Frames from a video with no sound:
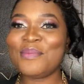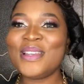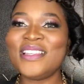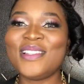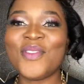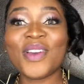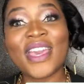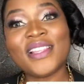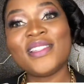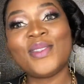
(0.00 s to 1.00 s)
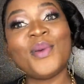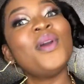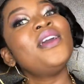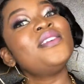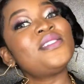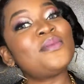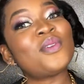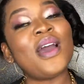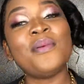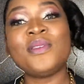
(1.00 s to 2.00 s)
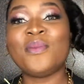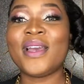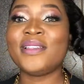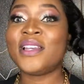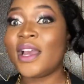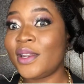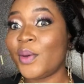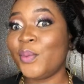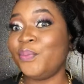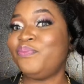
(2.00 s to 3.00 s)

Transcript: please don't forget to subscribe to my channel.